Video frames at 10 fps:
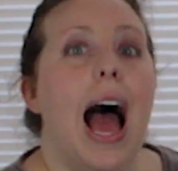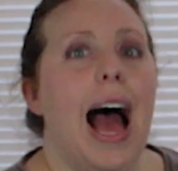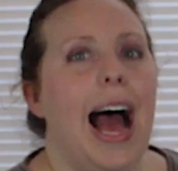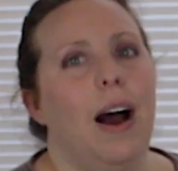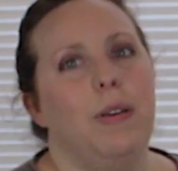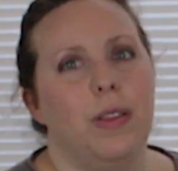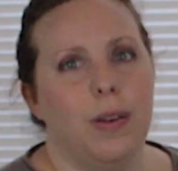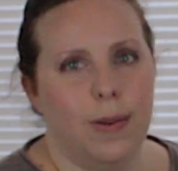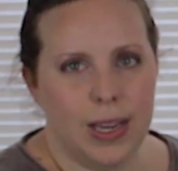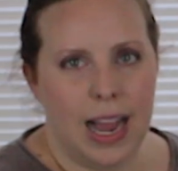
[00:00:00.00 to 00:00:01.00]
How did
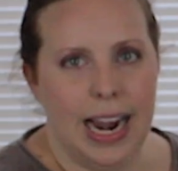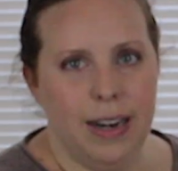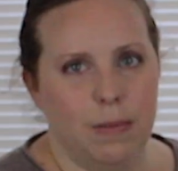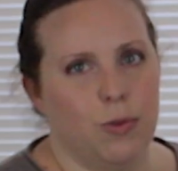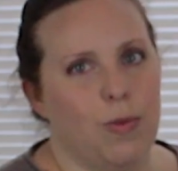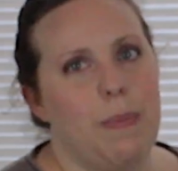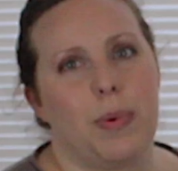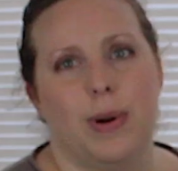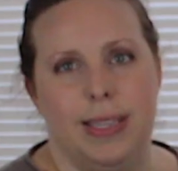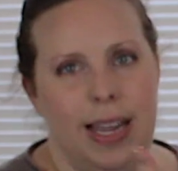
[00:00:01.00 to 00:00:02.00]
those items
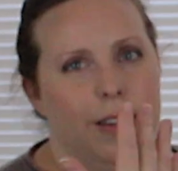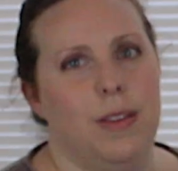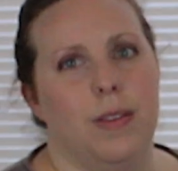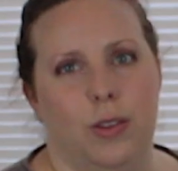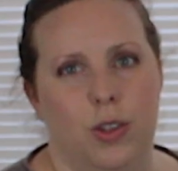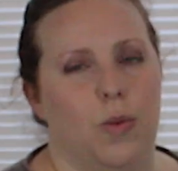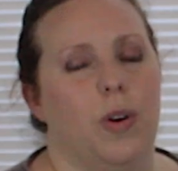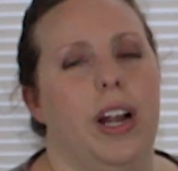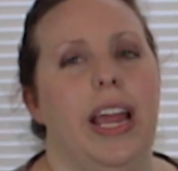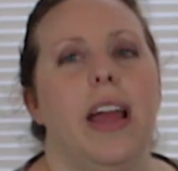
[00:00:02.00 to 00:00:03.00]
represent the
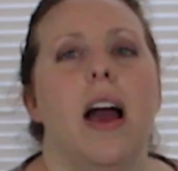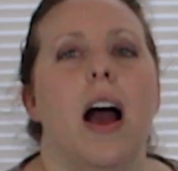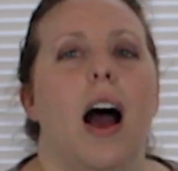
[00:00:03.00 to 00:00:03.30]
story?